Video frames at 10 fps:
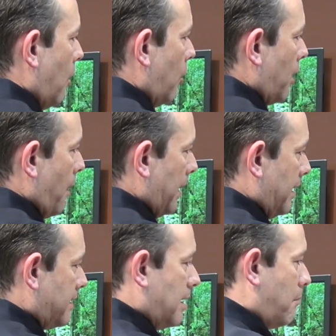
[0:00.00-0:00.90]
or
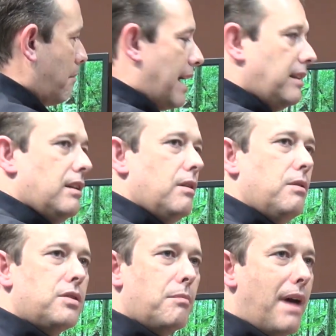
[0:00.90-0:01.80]
going into the
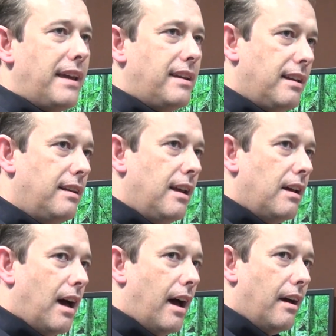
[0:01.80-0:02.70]
menus and making
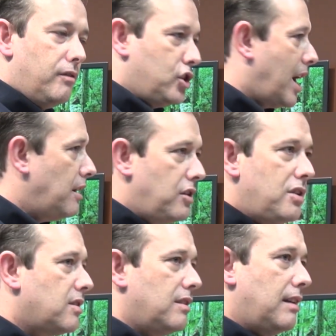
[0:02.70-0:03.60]

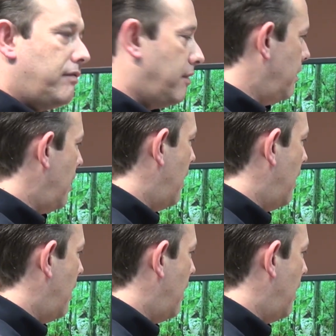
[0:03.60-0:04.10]
changes to different